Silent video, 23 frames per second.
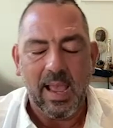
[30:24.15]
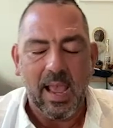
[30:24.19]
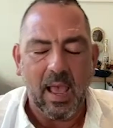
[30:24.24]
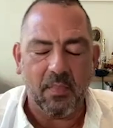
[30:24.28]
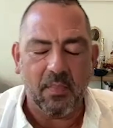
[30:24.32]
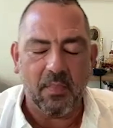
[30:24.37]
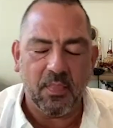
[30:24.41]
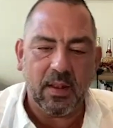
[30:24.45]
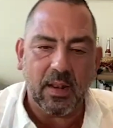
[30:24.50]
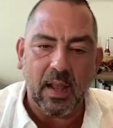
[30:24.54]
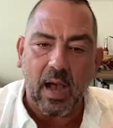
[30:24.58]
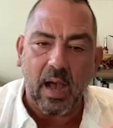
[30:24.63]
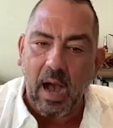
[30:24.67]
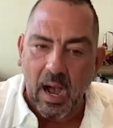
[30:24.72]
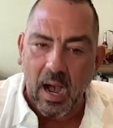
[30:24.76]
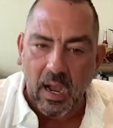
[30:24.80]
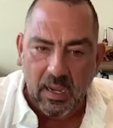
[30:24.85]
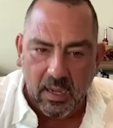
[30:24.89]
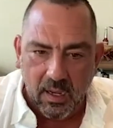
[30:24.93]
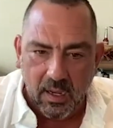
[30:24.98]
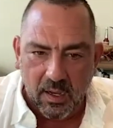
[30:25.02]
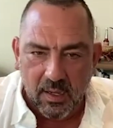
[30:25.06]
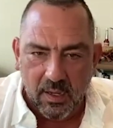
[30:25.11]
And then
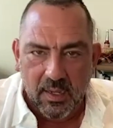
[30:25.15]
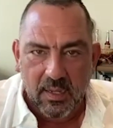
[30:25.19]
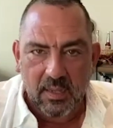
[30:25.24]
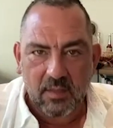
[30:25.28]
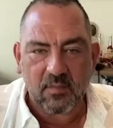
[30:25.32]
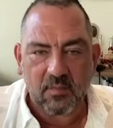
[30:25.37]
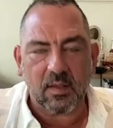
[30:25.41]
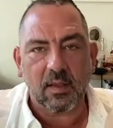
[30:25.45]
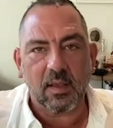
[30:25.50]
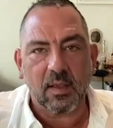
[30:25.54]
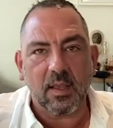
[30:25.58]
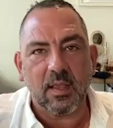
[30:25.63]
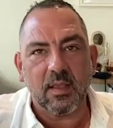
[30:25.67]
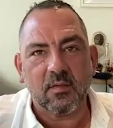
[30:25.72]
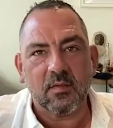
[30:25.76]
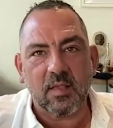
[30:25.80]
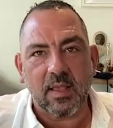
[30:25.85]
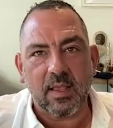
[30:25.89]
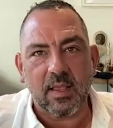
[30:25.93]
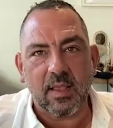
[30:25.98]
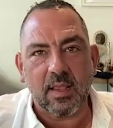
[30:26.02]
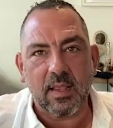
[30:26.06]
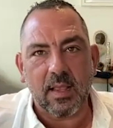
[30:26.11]
Aka is
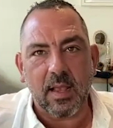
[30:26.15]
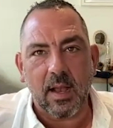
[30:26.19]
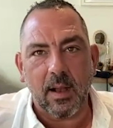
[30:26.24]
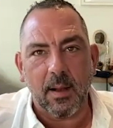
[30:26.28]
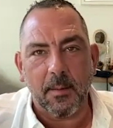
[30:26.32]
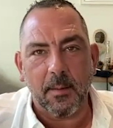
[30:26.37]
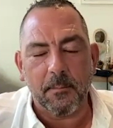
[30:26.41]
a